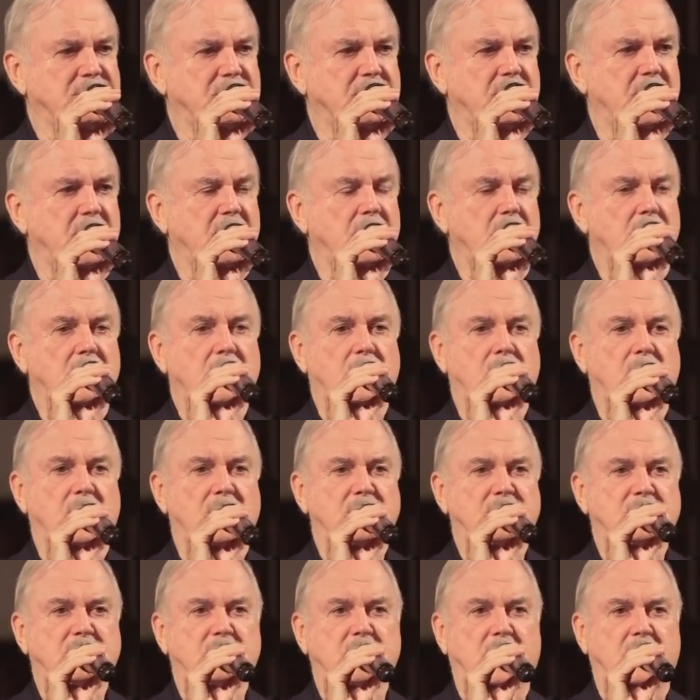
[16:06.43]
So I looked
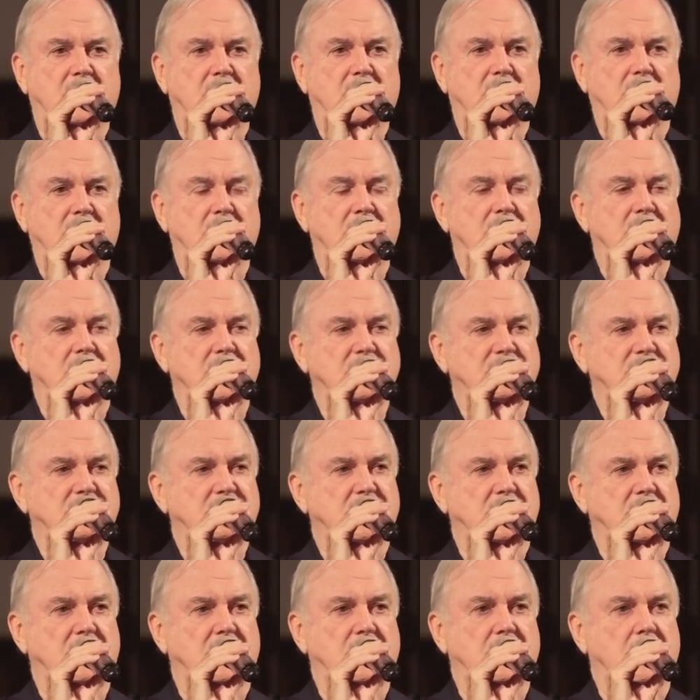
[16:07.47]
quite startled, and I
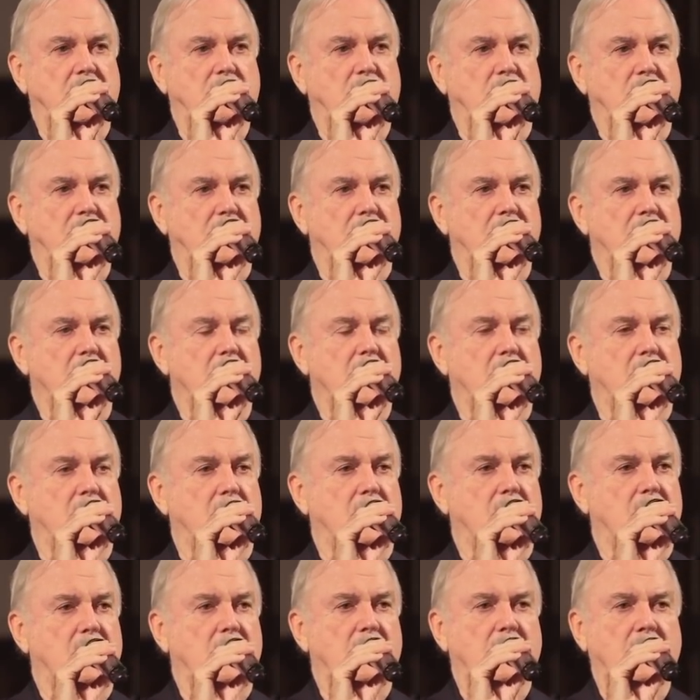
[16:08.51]
said, well,
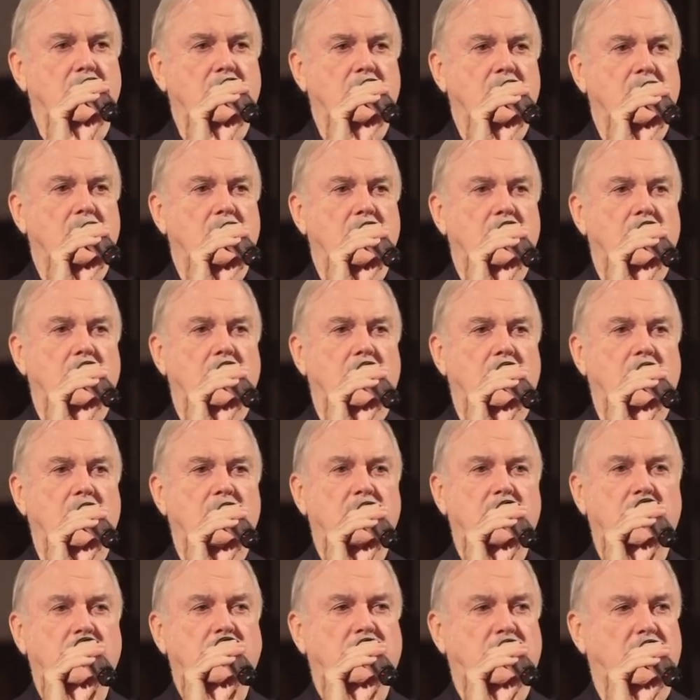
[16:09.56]
no.
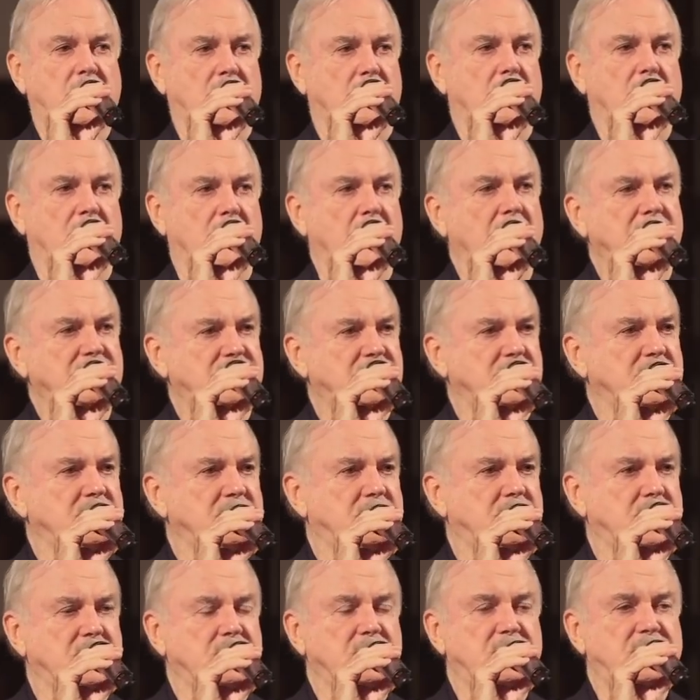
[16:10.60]
And they said, all right, do
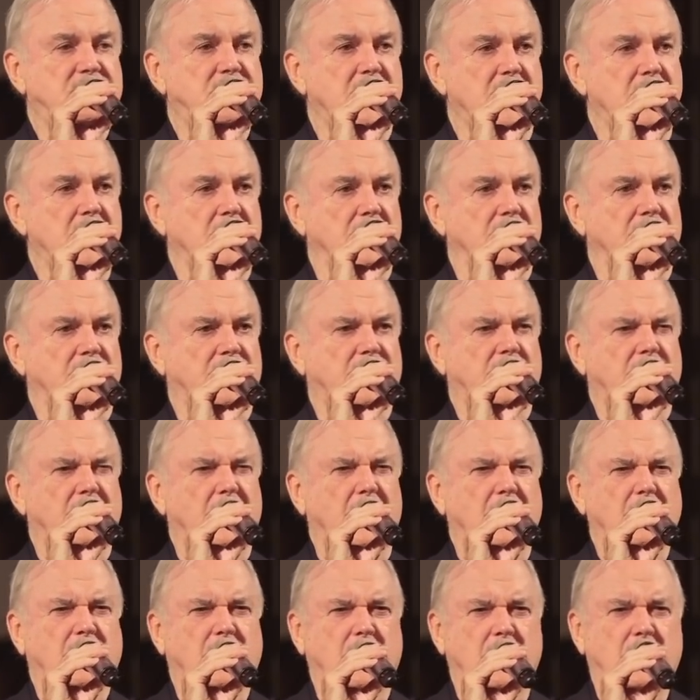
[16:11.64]
you dance?
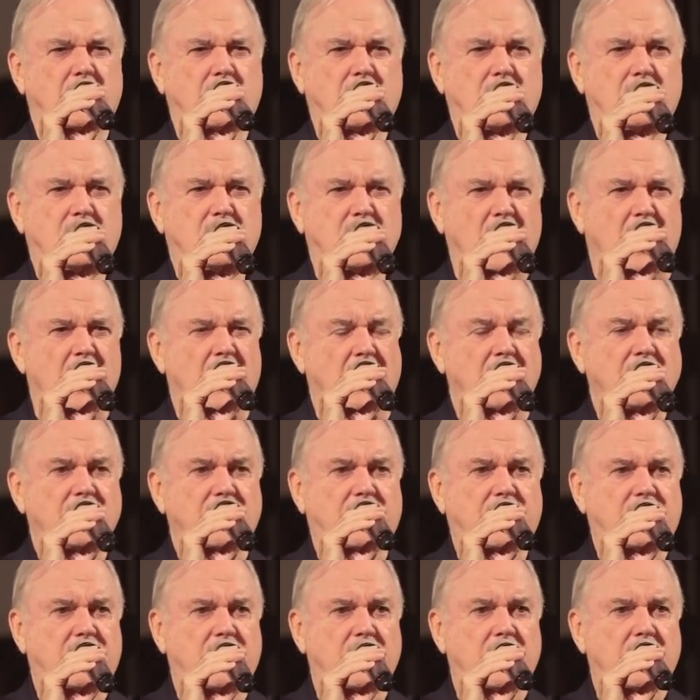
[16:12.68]
I said,
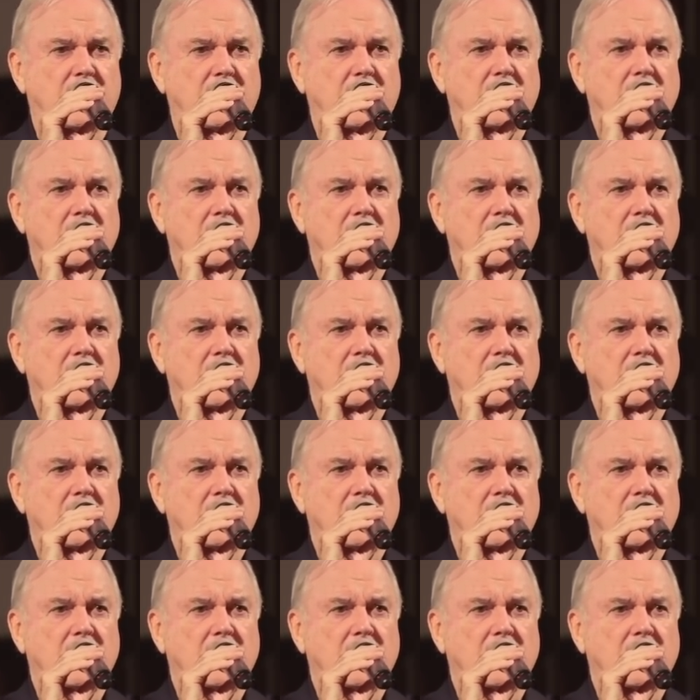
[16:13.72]
dance?